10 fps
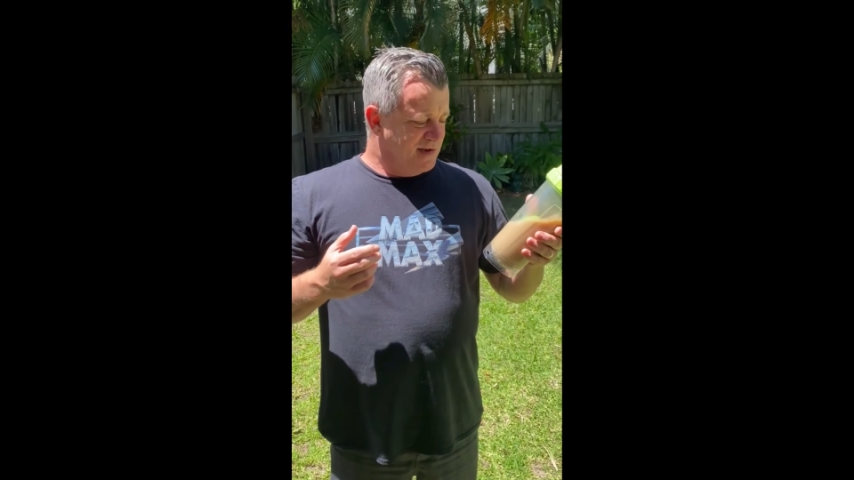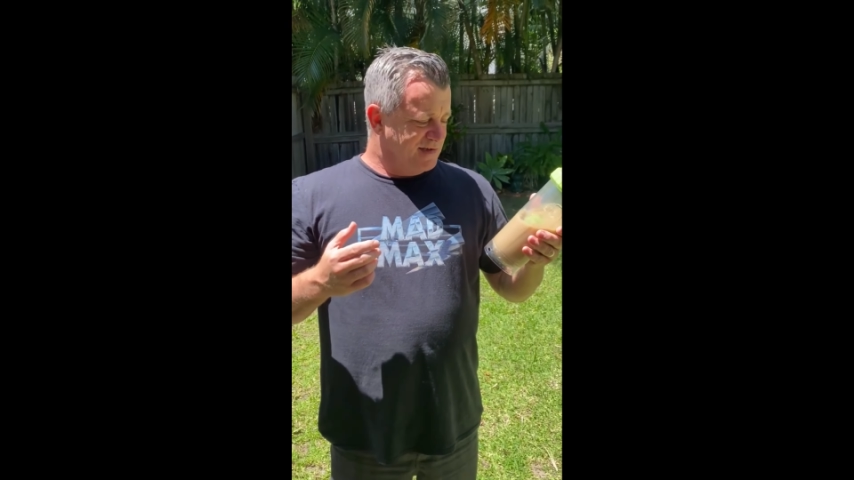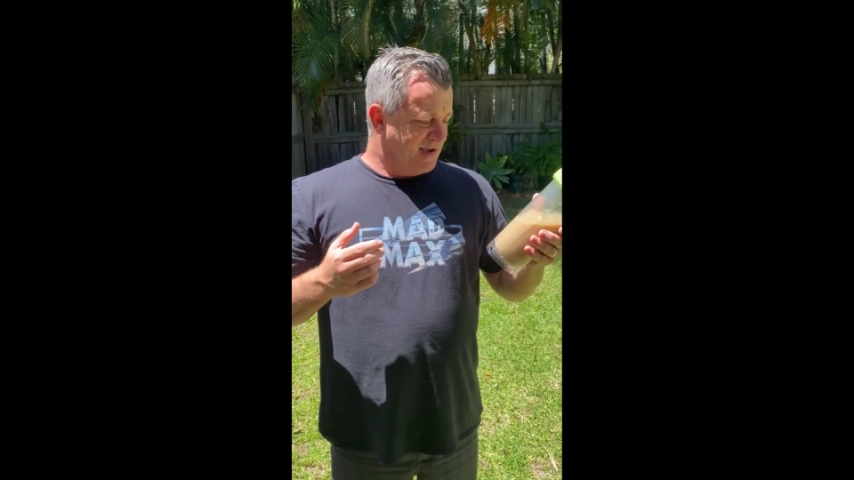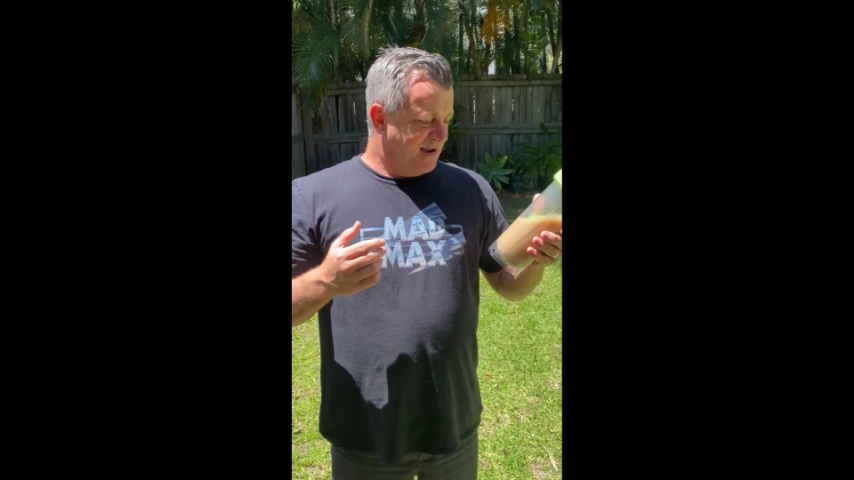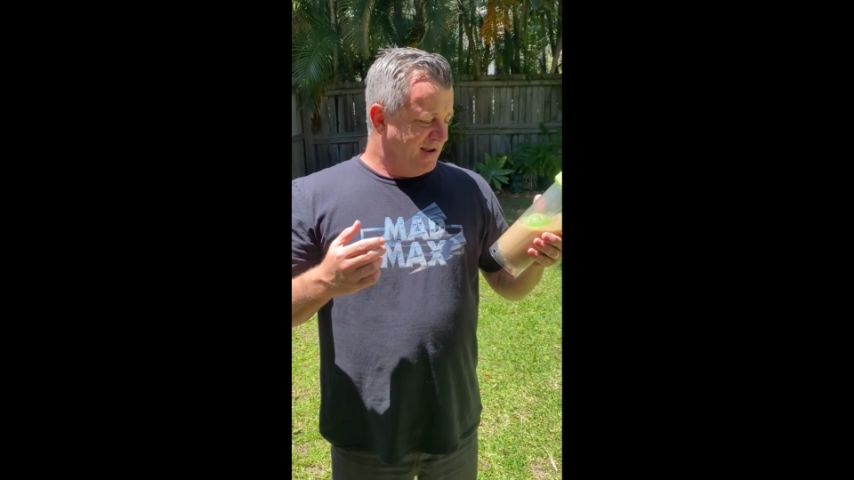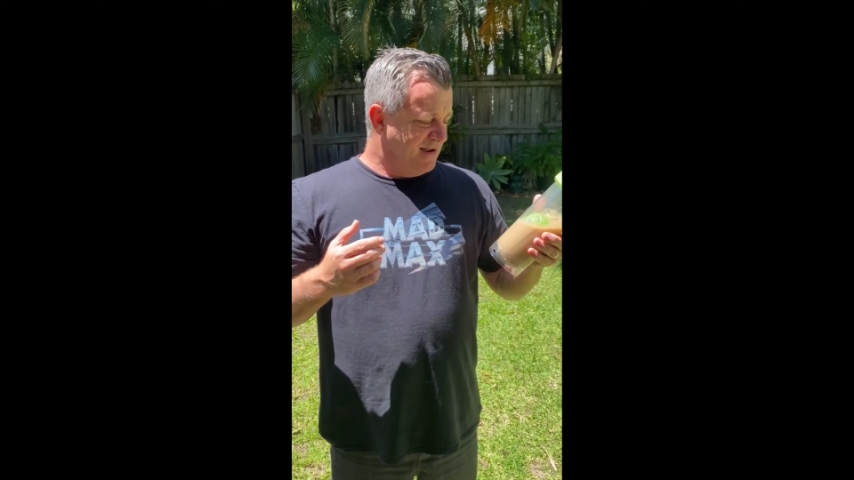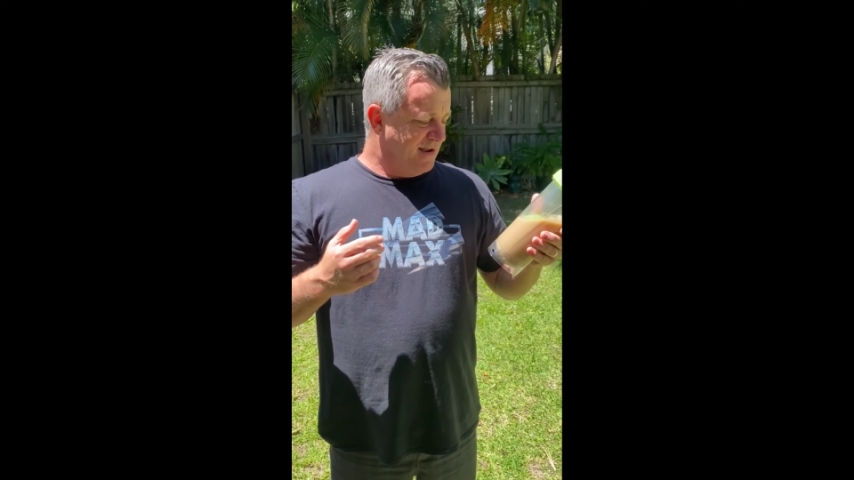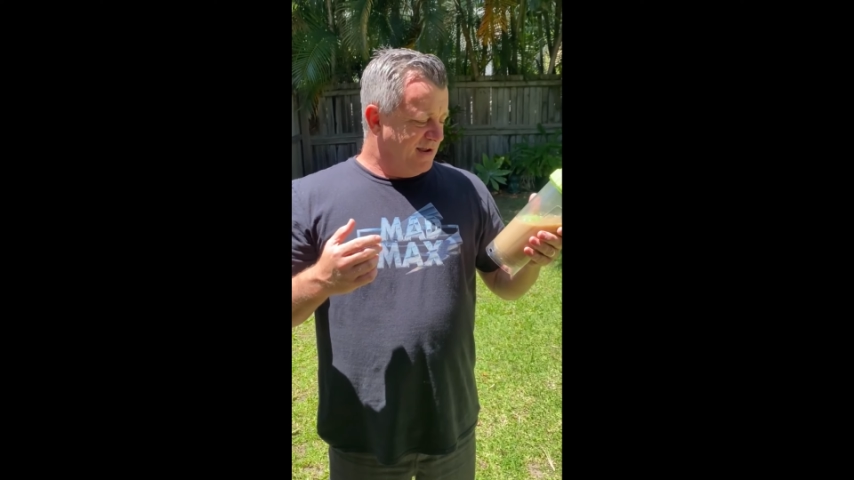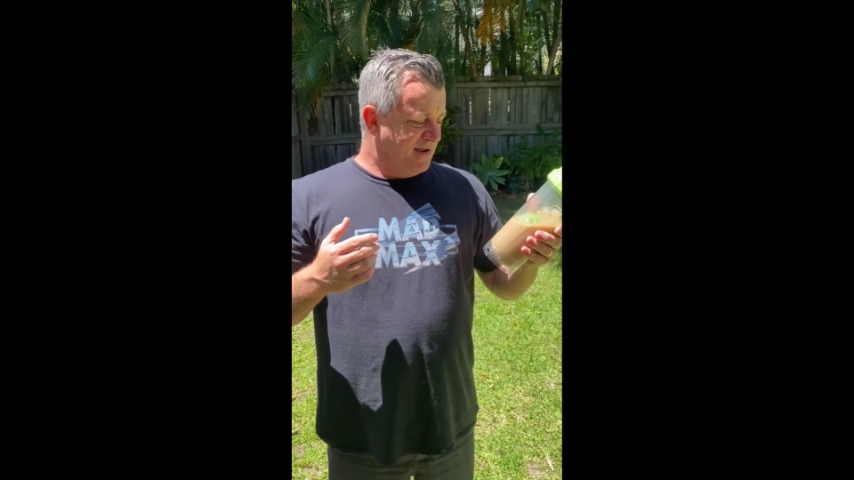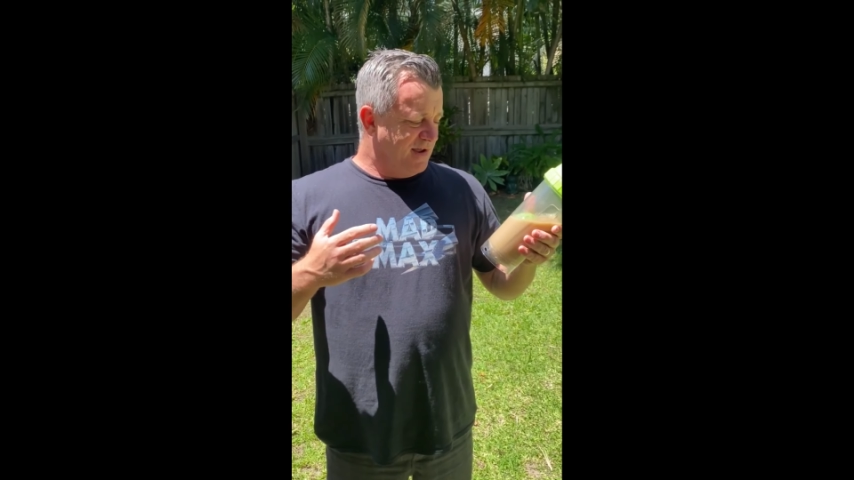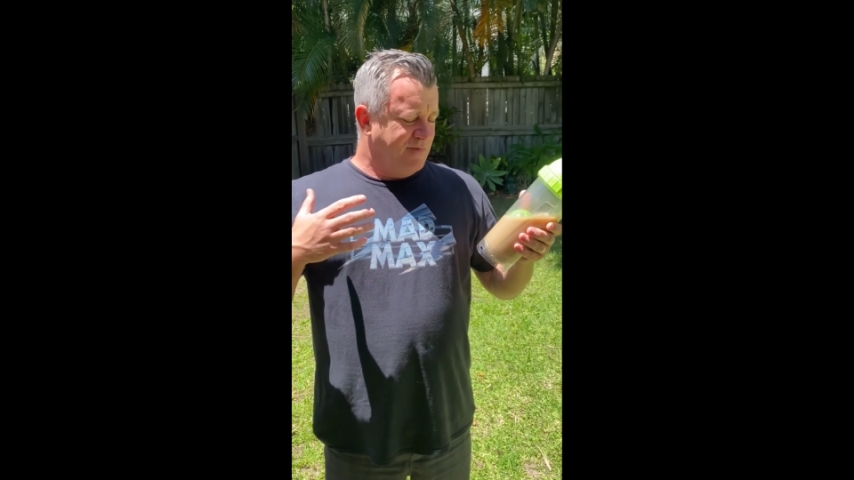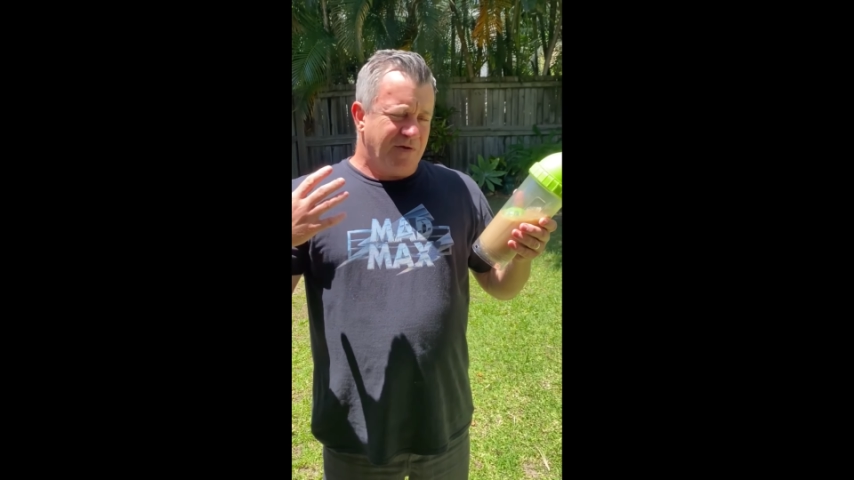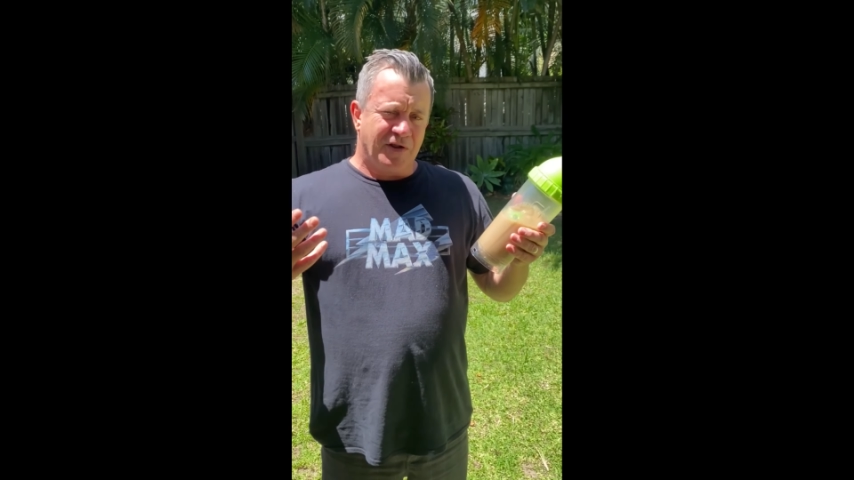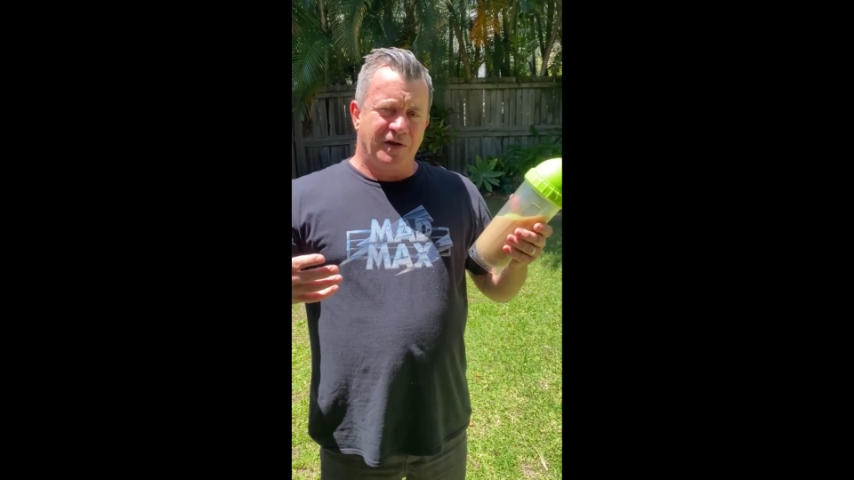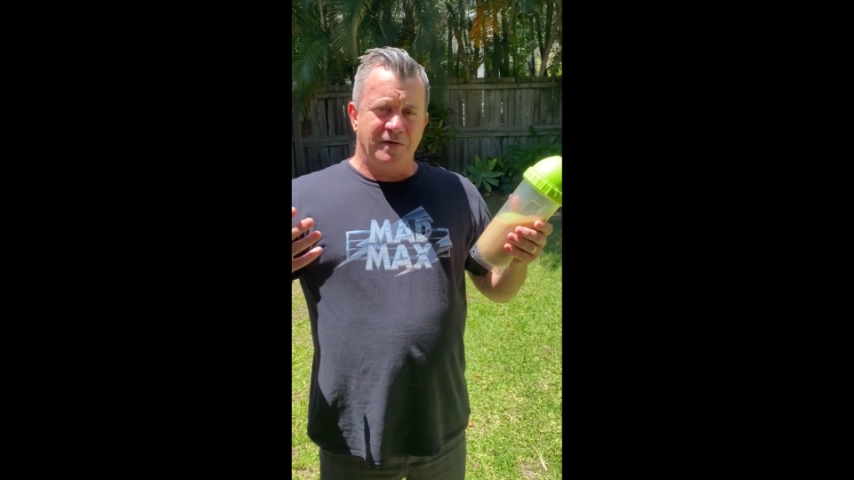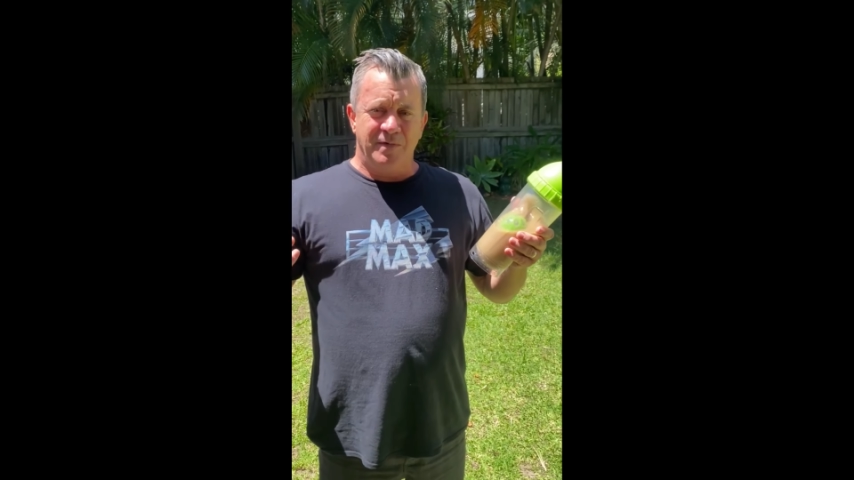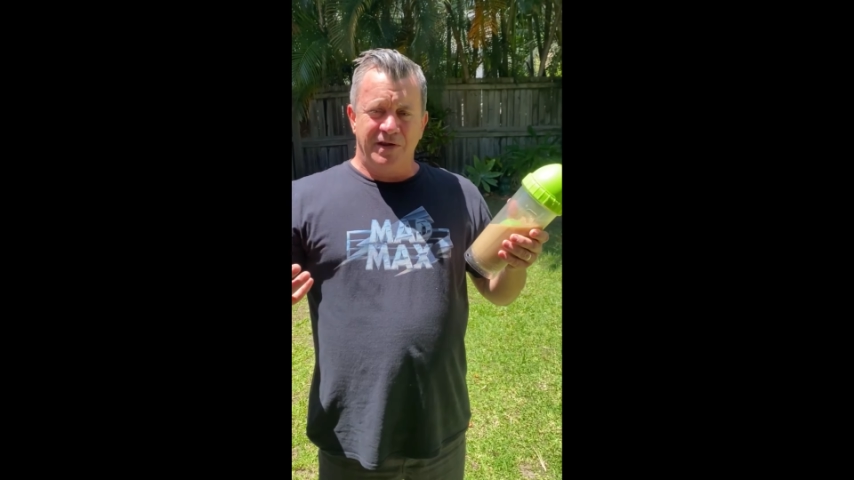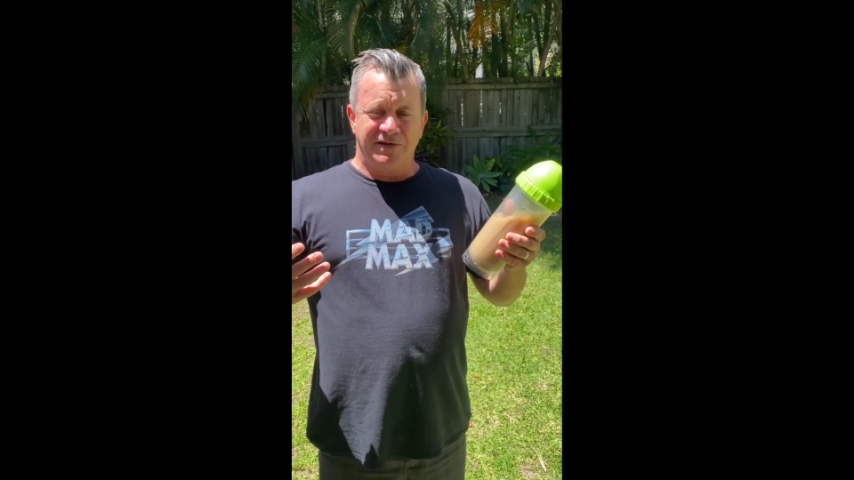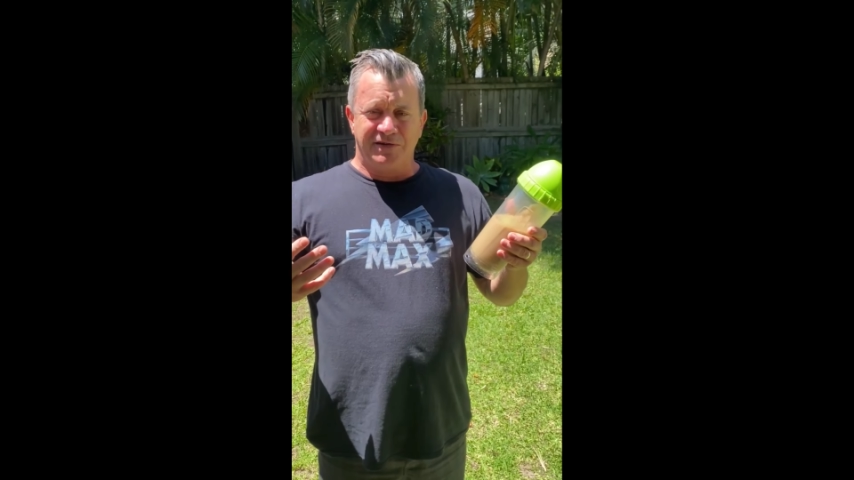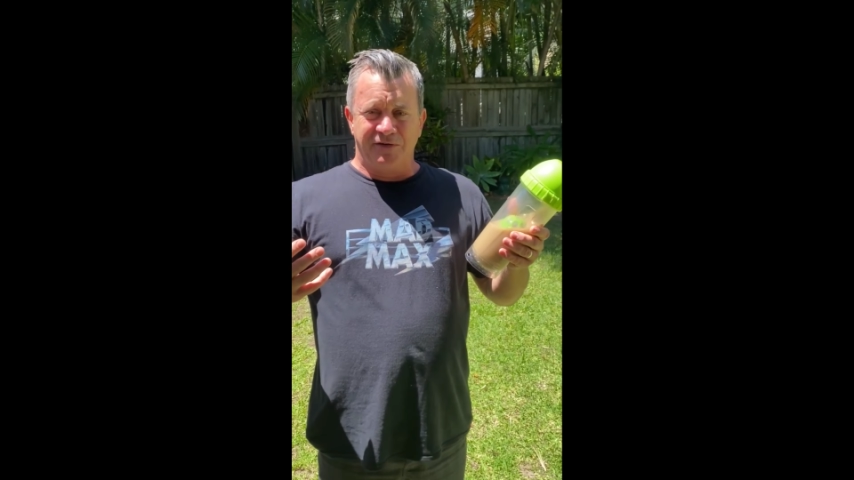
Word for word: So if you're going to commit